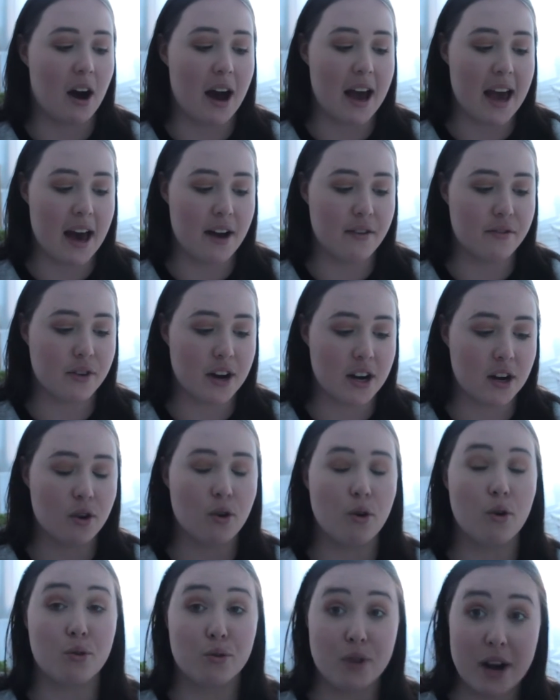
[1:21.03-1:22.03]
I have read it
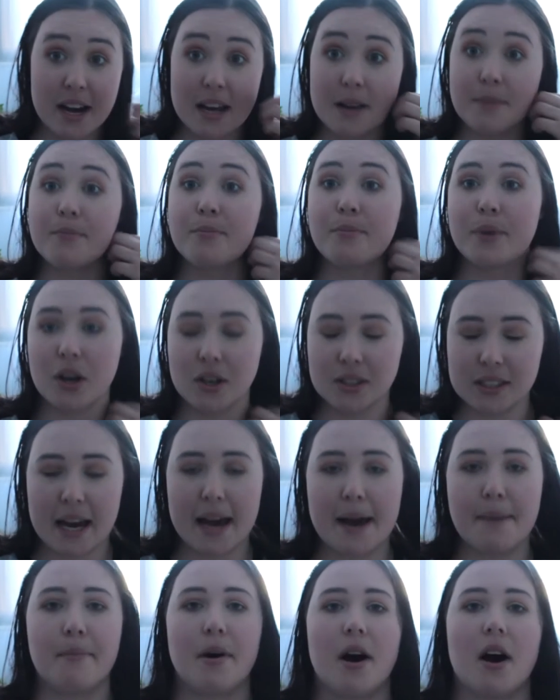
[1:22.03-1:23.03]
already because I
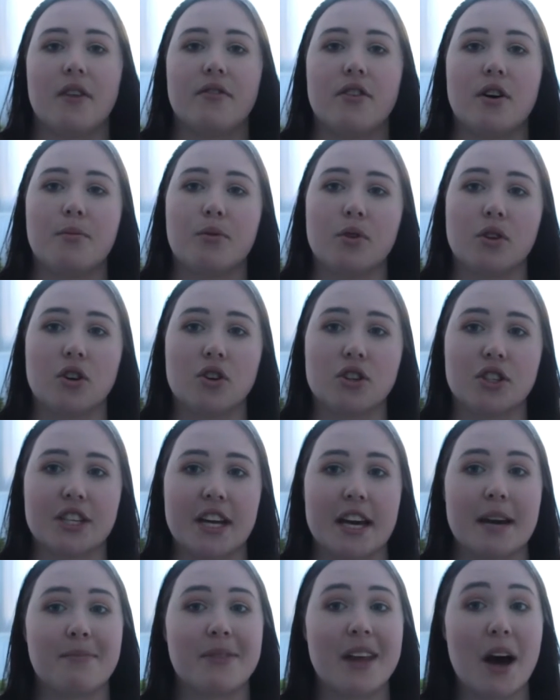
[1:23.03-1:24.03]
am part of her book launch
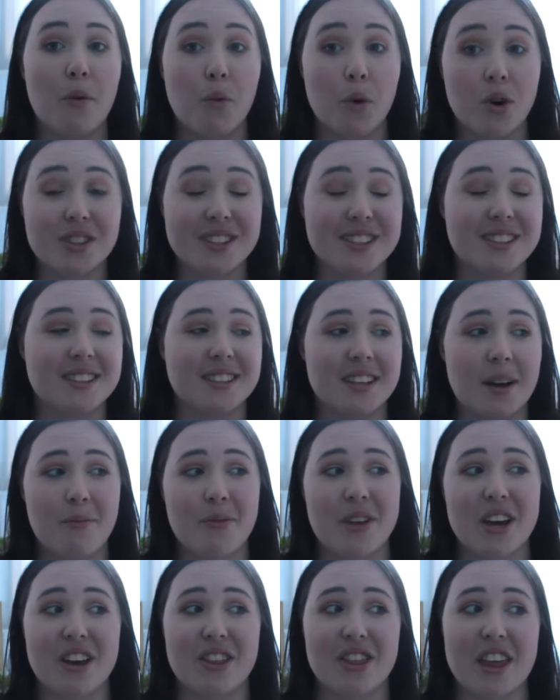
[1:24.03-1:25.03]
team. That wasn't
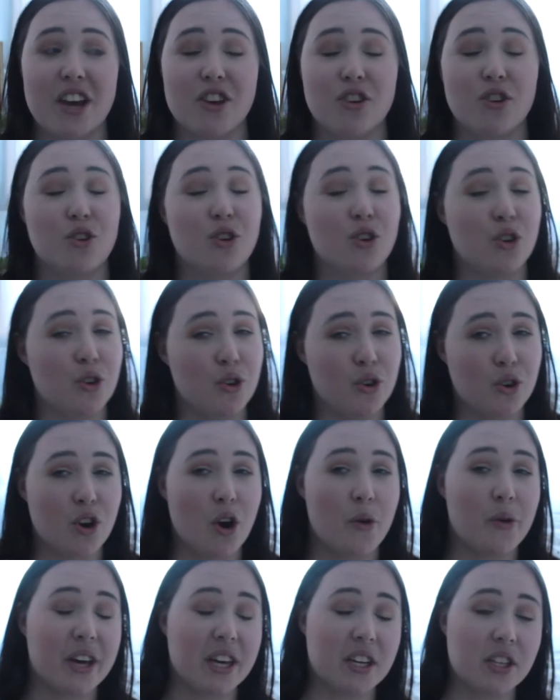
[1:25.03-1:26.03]
something that you knew
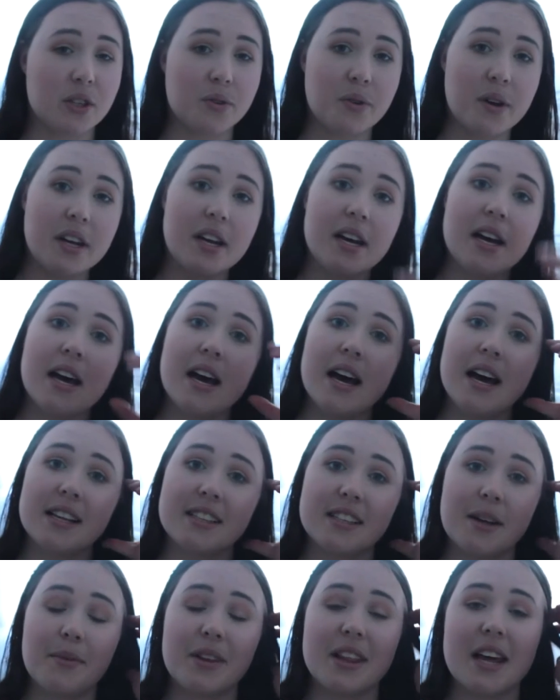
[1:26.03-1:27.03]
going into it,
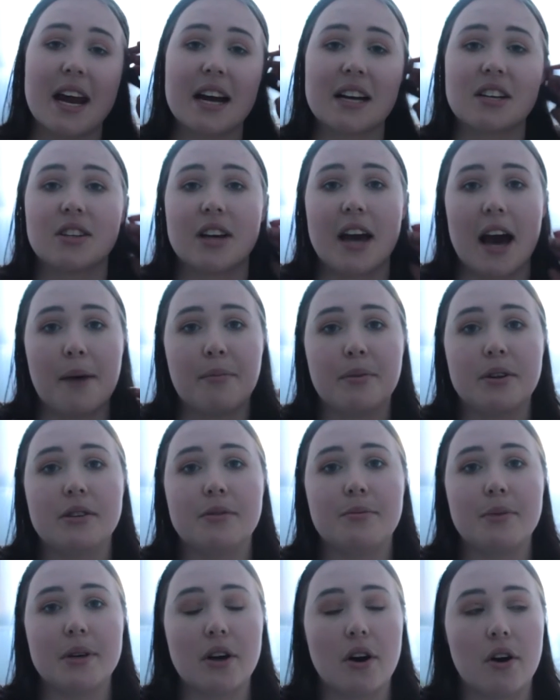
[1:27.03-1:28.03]
something that actually
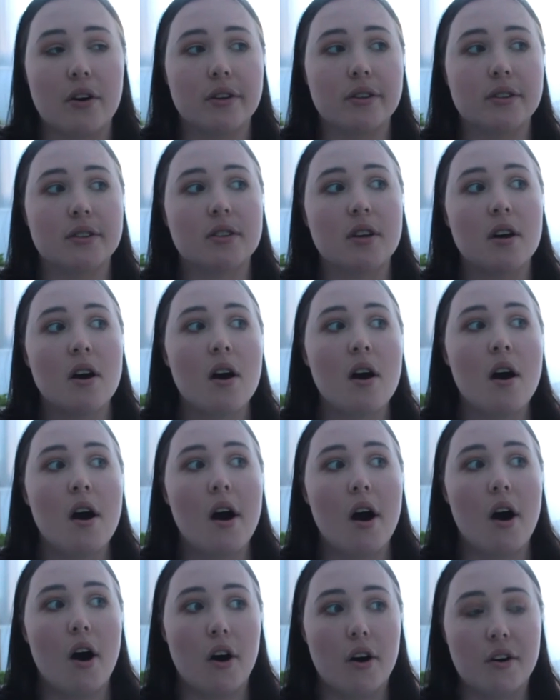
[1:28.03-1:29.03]
happened because
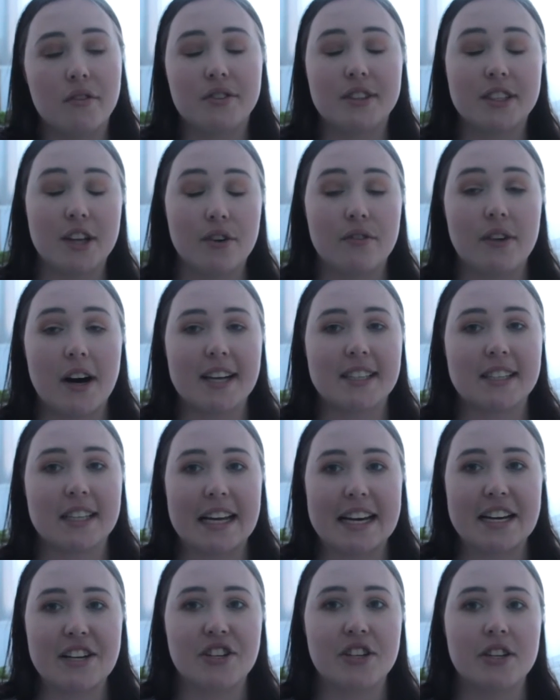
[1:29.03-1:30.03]
of
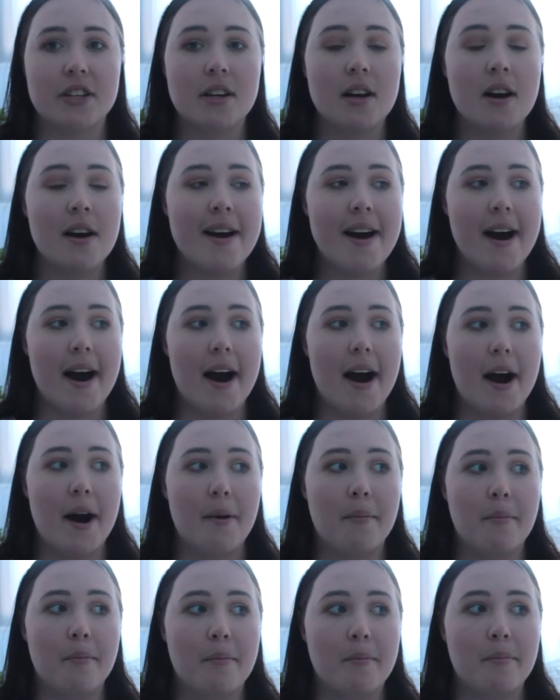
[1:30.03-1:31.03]
self-isolation
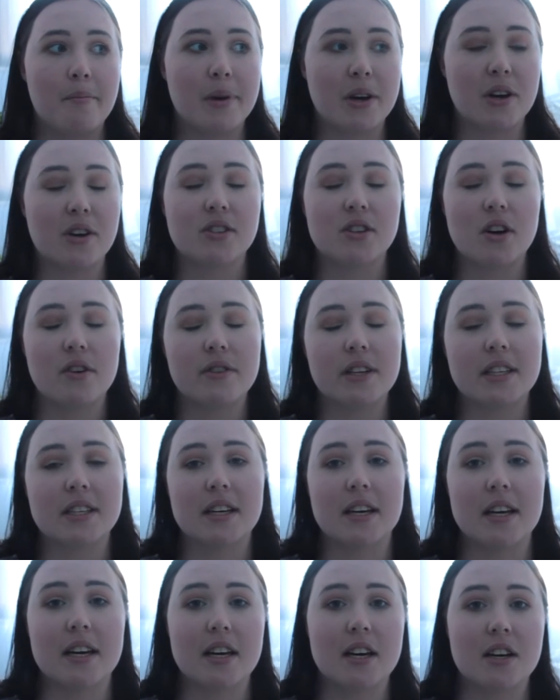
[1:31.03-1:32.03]
um, because
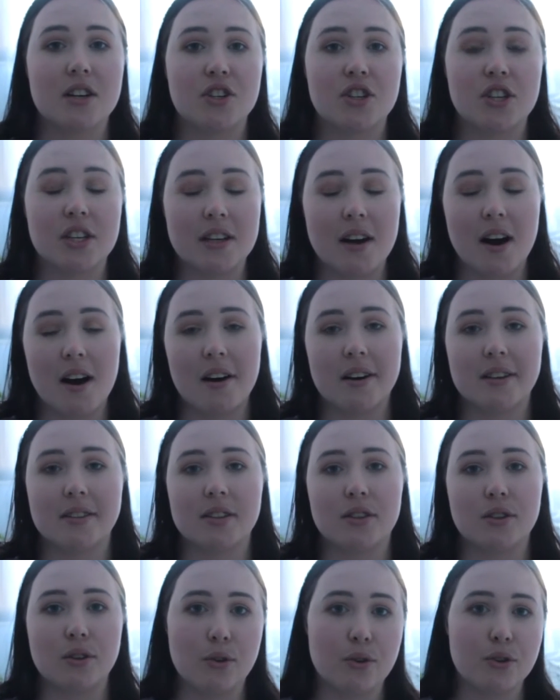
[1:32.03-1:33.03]
obviously she
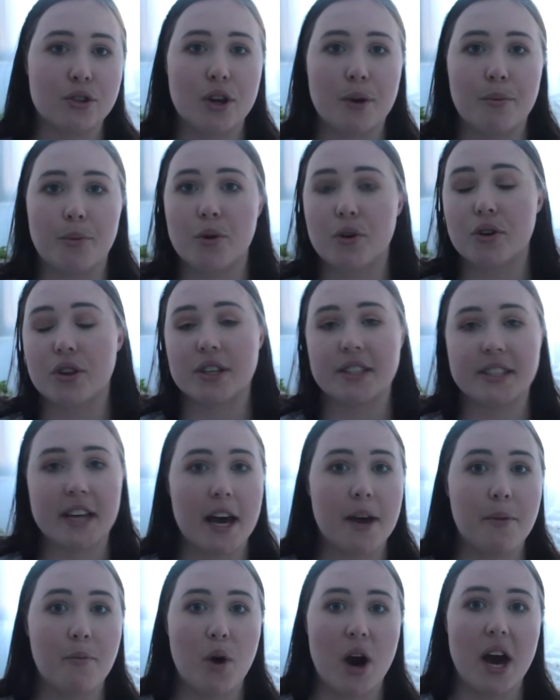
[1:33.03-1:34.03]
can't launch her book the
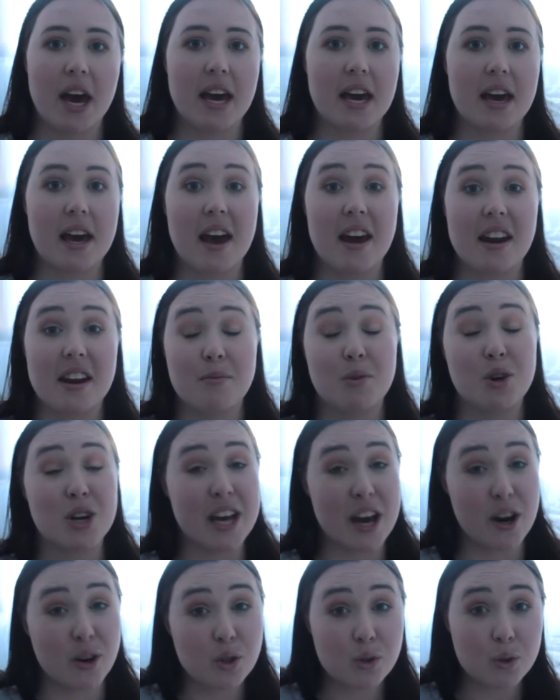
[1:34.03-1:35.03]
same way anybody
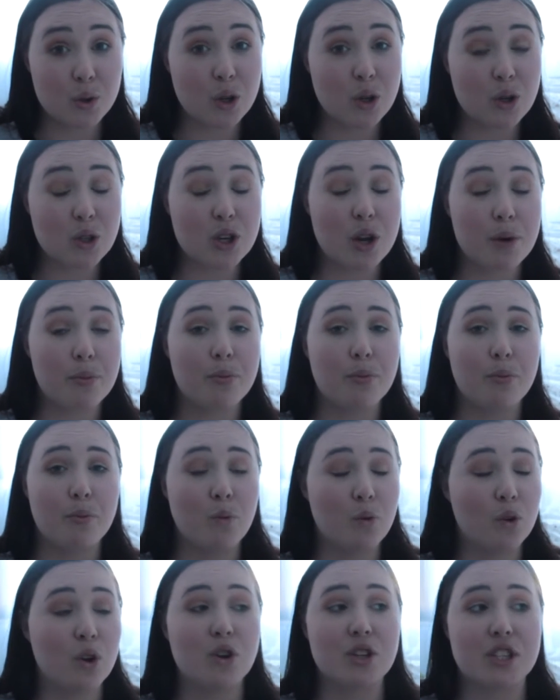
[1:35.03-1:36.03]
else would launch her
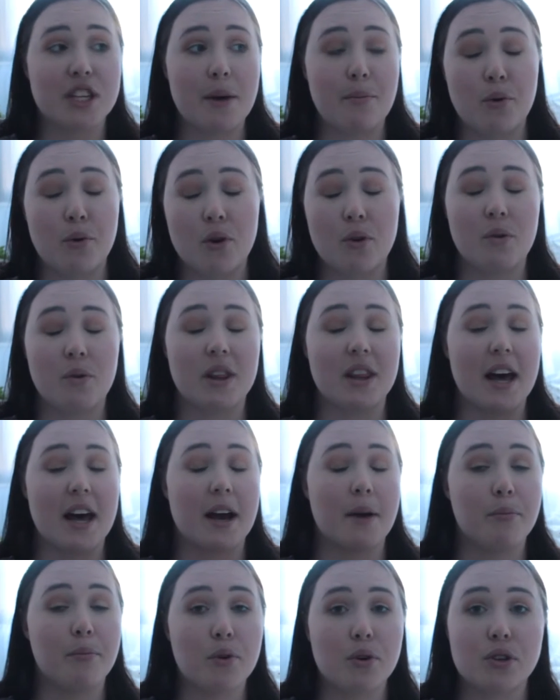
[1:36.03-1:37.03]
launch their book with
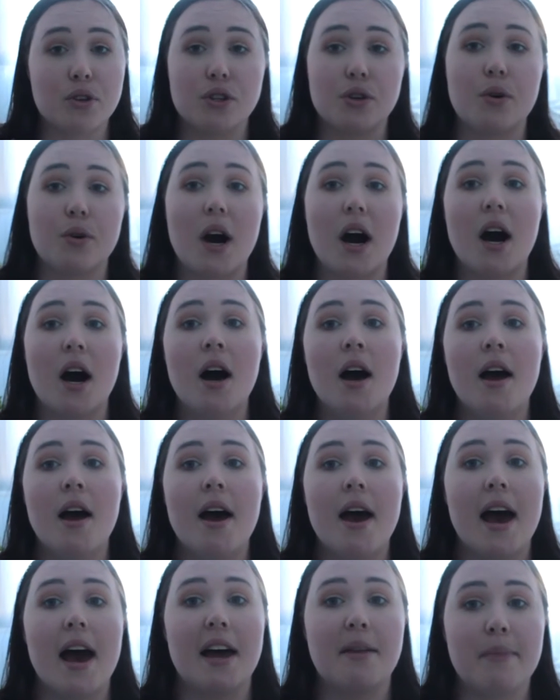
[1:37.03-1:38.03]
like a book tour
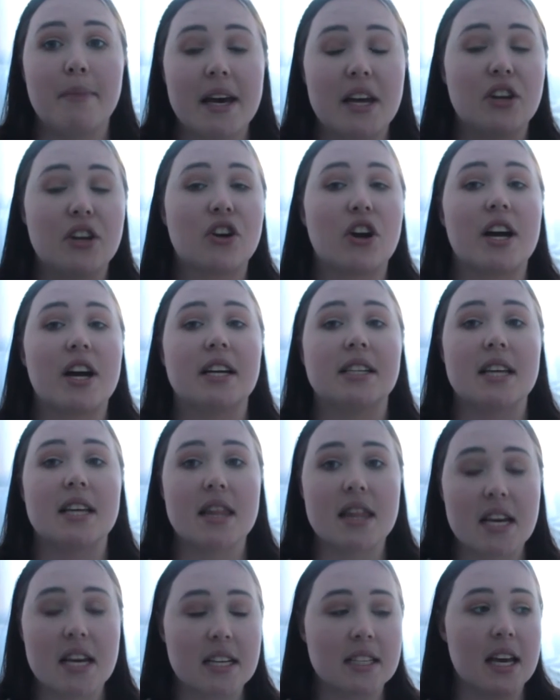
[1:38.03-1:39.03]
and meet and greets
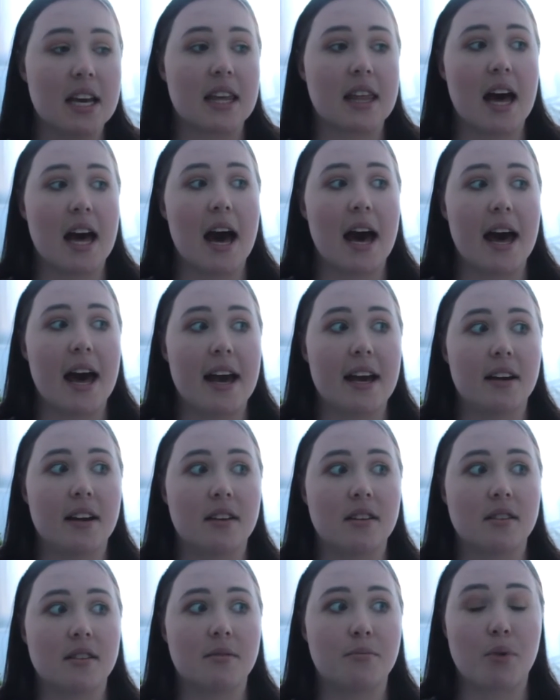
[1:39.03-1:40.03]
and things like that
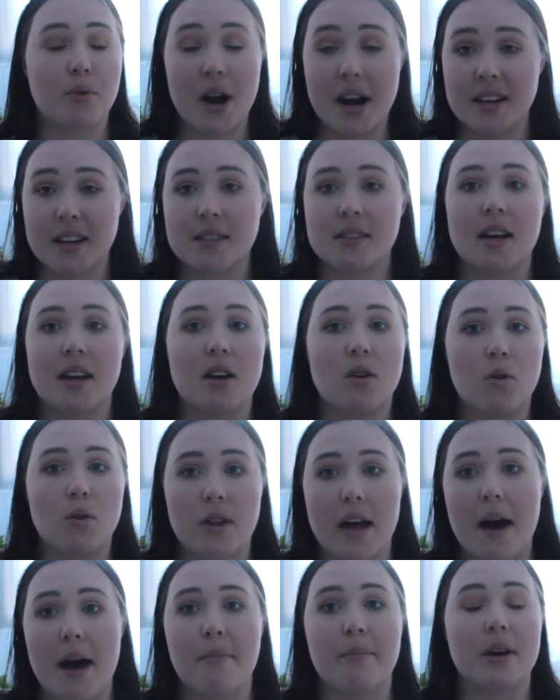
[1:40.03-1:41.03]
and press and all
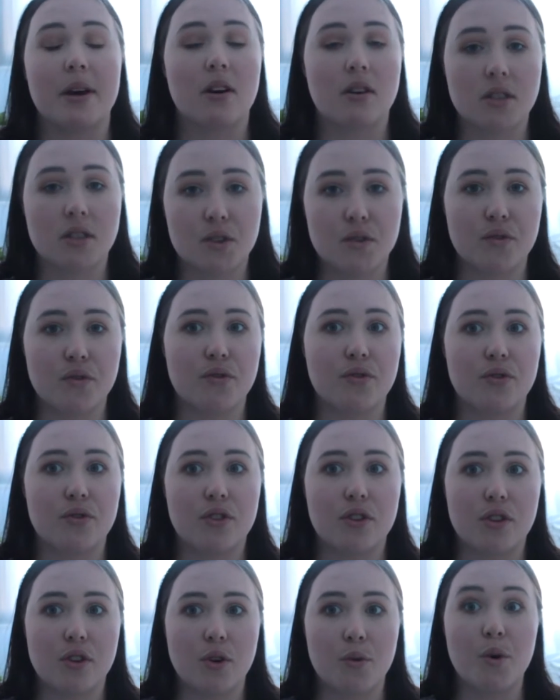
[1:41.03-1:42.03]
that because of
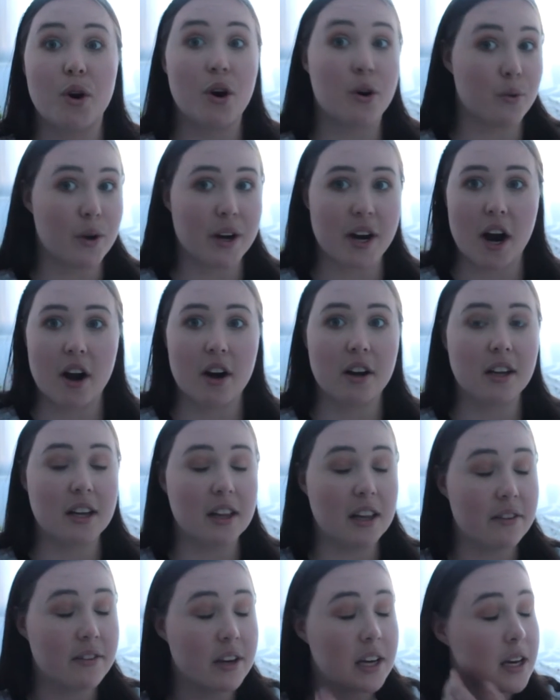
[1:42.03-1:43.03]
the world we're currently
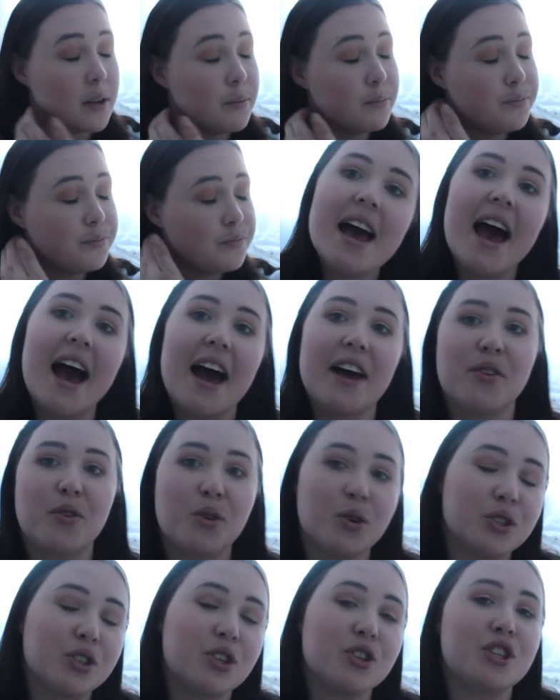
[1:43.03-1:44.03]
living in and
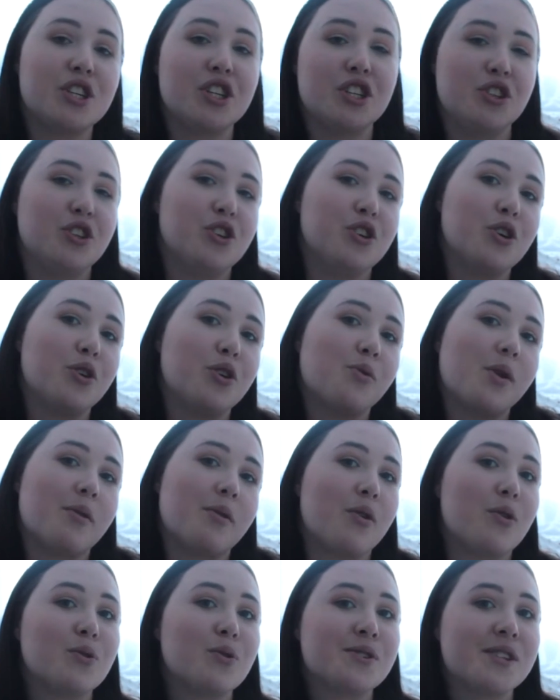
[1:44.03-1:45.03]
also she knew we were
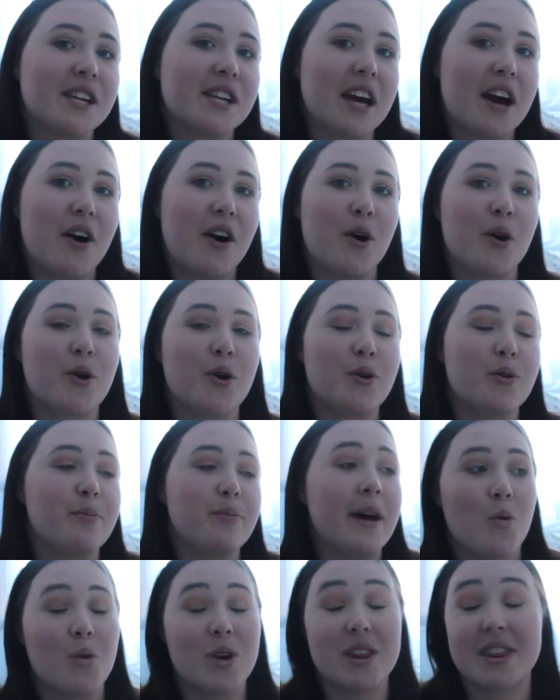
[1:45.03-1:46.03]
all sitting at home
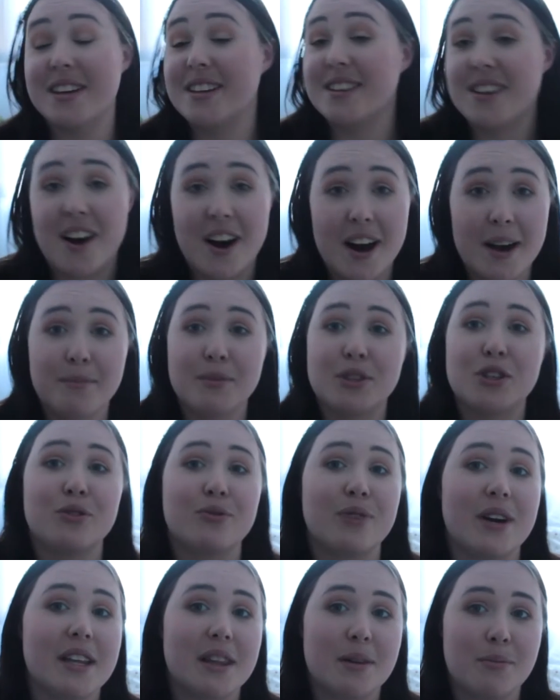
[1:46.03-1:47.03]
with the time to
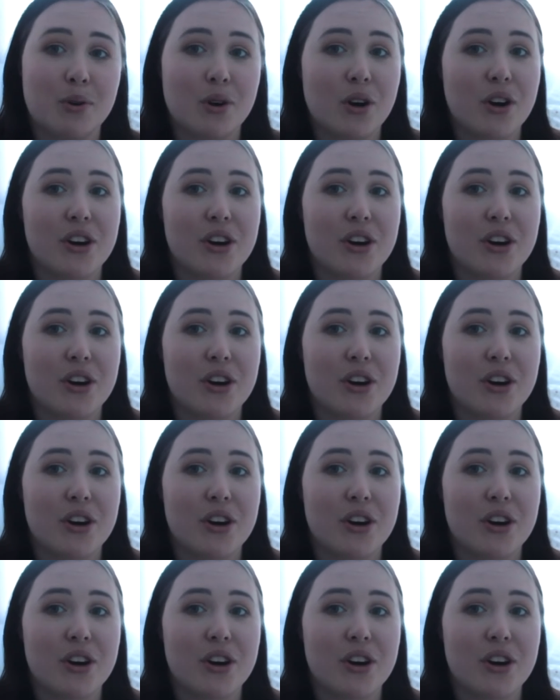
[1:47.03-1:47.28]
read the book